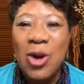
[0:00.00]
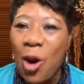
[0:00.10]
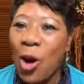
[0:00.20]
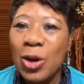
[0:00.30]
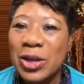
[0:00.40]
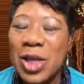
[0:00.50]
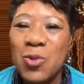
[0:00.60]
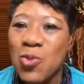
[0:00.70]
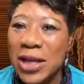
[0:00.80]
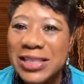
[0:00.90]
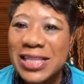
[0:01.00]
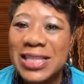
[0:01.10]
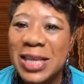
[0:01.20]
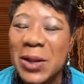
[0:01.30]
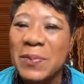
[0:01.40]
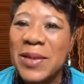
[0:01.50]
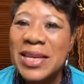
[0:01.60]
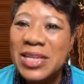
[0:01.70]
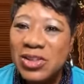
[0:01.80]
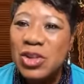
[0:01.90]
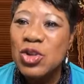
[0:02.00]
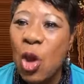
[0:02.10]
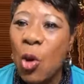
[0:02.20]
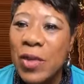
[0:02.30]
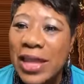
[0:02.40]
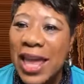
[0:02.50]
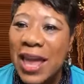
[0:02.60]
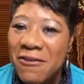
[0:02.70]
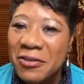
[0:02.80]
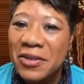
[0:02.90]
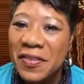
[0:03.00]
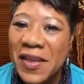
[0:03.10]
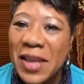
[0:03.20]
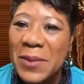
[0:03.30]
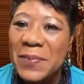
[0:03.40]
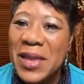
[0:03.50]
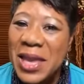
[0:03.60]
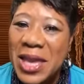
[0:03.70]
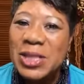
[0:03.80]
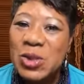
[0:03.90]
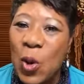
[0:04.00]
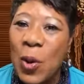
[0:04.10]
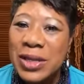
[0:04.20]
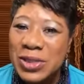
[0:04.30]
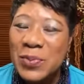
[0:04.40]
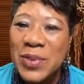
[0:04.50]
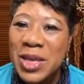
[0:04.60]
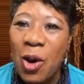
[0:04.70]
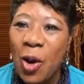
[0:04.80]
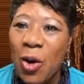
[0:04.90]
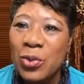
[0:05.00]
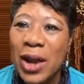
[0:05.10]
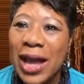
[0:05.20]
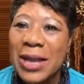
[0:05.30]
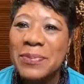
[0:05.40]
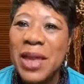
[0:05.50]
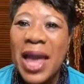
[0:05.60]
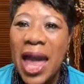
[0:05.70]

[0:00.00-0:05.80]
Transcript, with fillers: Call on Him, rest in Him to know that everything is going to be all right.